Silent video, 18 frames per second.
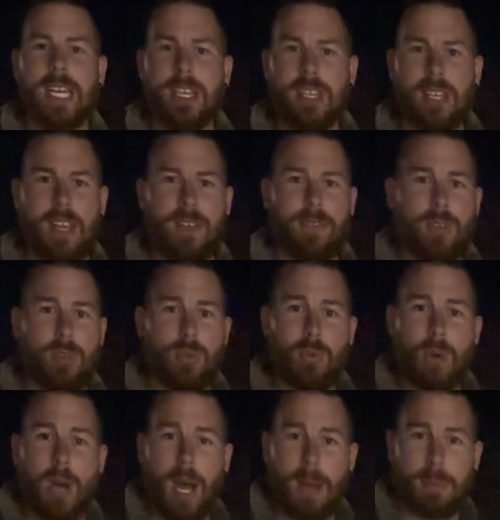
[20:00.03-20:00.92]
If
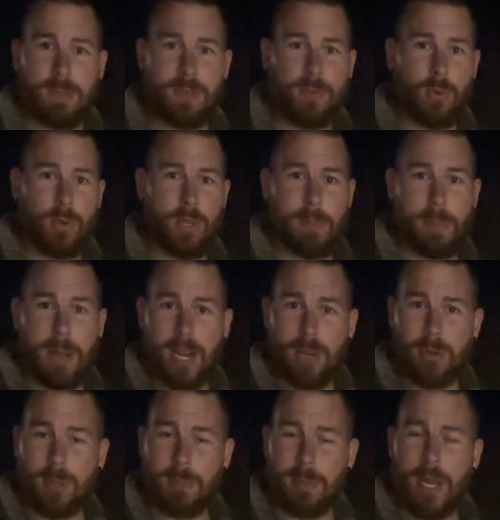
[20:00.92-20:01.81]
you opt for the
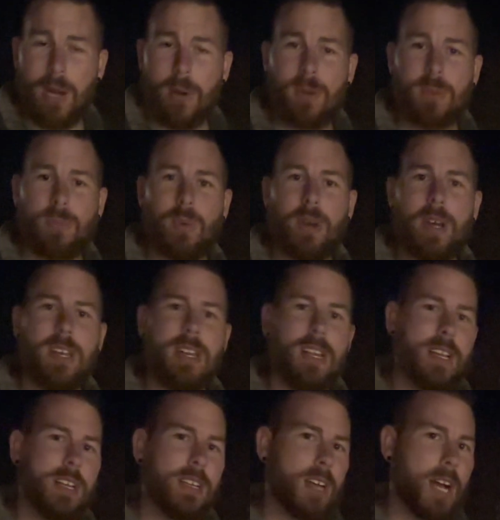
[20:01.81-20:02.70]
battery-powered
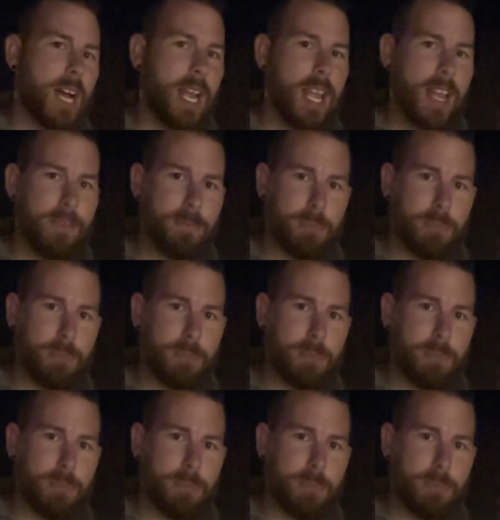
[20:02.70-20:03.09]
one, I have